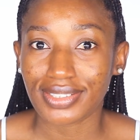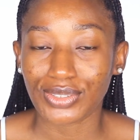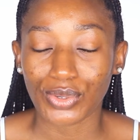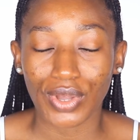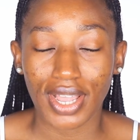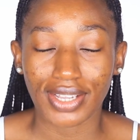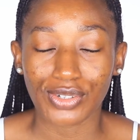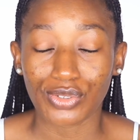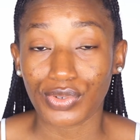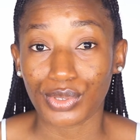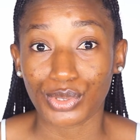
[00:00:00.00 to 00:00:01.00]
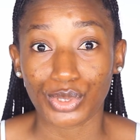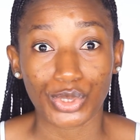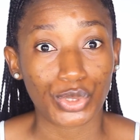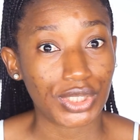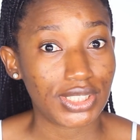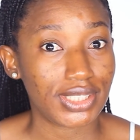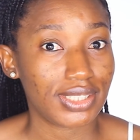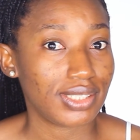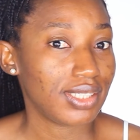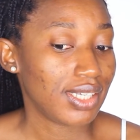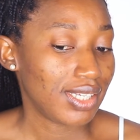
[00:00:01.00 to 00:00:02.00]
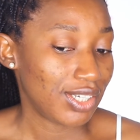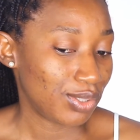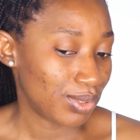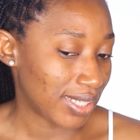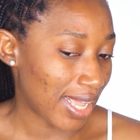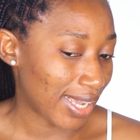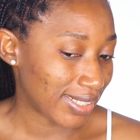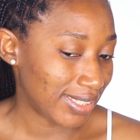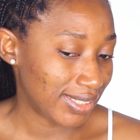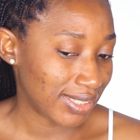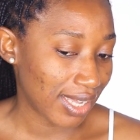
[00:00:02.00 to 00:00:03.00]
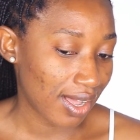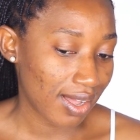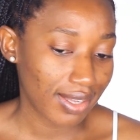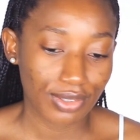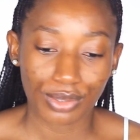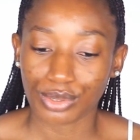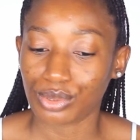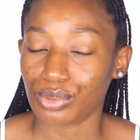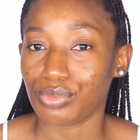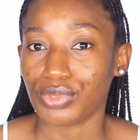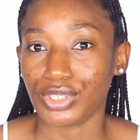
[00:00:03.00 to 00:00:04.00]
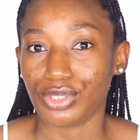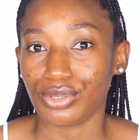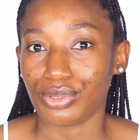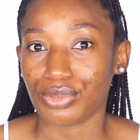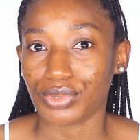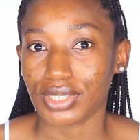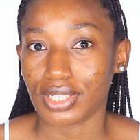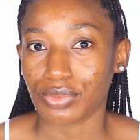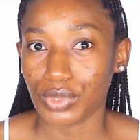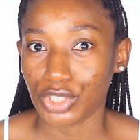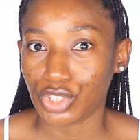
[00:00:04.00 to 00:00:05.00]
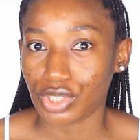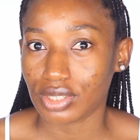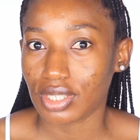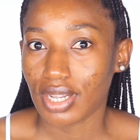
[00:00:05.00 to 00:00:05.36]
So I look forward to treating the acne scar and also reduce the rate at which